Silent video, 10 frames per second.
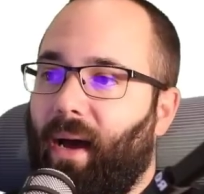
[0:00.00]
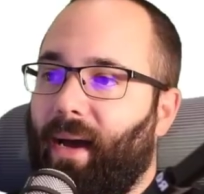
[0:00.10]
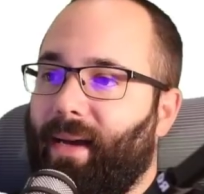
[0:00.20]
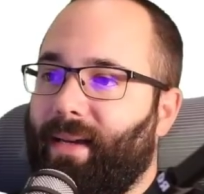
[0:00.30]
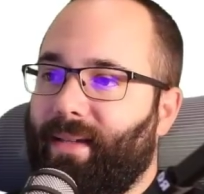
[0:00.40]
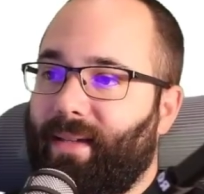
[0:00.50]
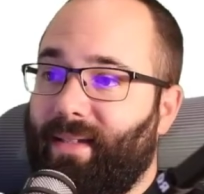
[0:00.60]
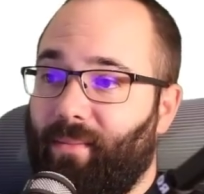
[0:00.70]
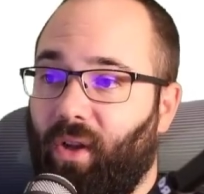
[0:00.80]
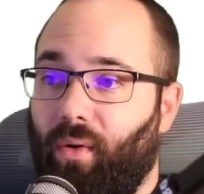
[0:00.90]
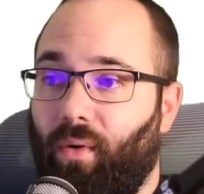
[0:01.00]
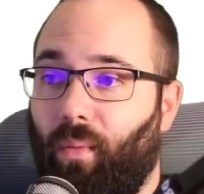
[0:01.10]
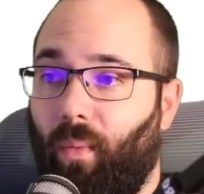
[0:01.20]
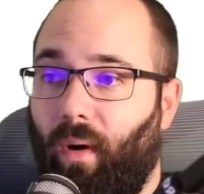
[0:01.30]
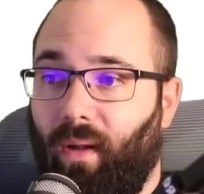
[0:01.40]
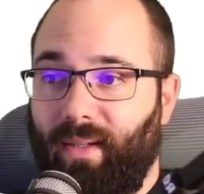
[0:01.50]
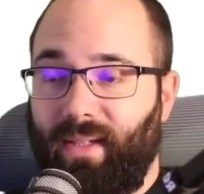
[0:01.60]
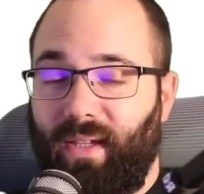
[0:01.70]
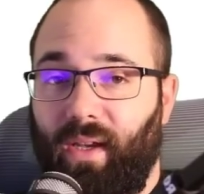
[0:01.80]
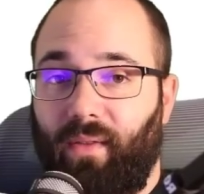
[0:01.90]
uh, similar
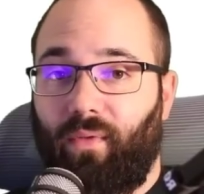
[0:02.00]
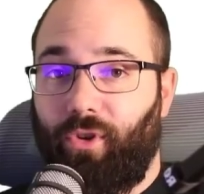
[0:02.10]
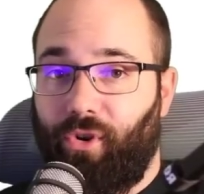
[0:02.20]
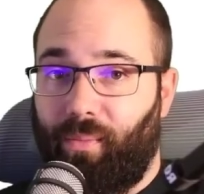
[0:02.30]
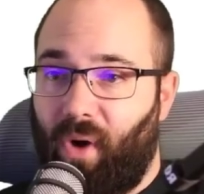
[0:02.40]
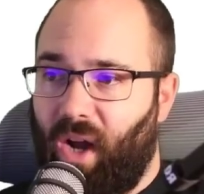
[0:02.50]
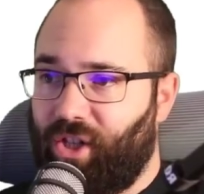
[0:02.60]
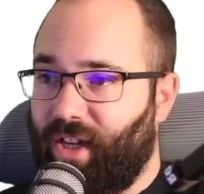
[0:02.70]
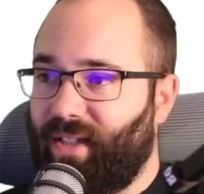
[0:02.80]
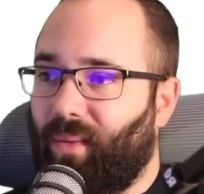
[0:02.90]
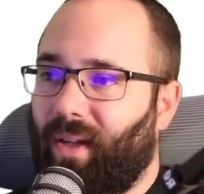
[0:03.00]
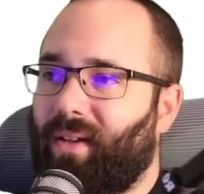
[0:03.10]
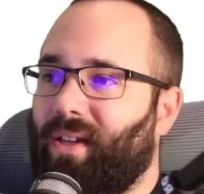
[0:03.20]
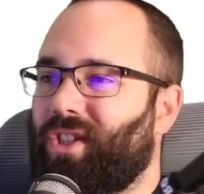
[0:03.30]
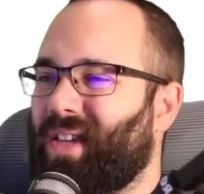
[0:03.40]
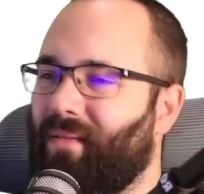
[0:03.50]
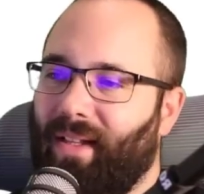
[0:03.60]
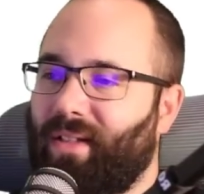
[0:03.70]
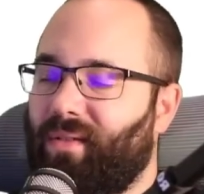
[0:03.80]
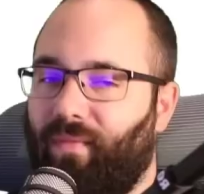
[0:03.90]
walls uh, for your projects, well, you can just have
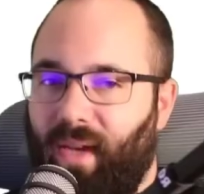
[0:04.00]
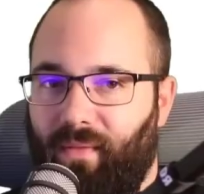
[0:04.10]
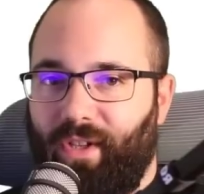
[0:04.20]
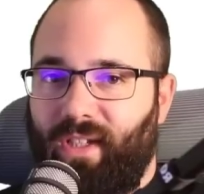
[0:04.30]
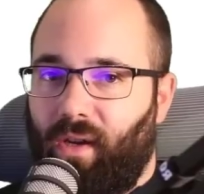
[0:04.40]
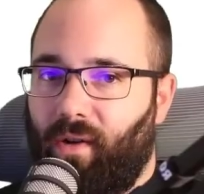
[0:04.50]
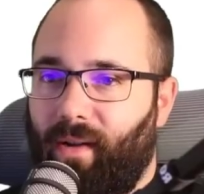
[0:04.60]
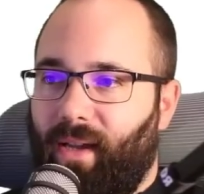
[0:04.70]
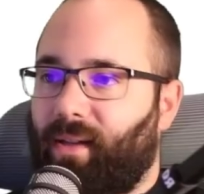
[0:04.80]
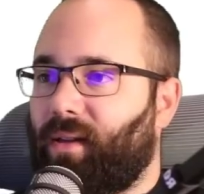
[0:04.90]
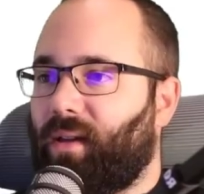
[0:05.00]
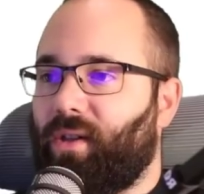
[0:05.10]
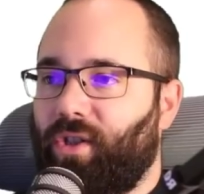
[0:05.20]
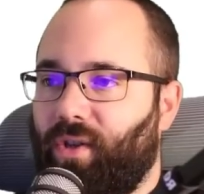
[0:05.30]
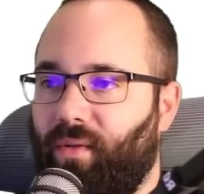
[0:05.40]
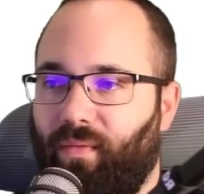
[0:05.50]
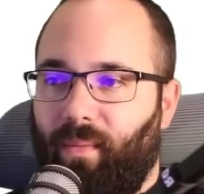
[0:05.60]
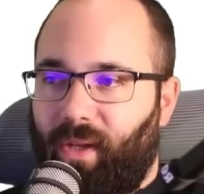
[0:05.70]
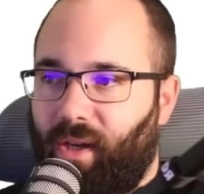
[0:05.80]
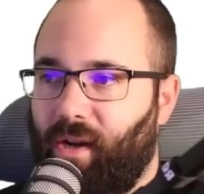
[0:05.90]
a list of favorites here, and then you can just go
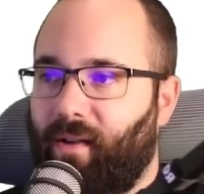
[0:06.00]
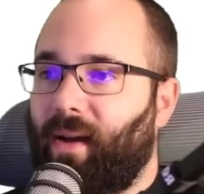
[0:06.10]
from here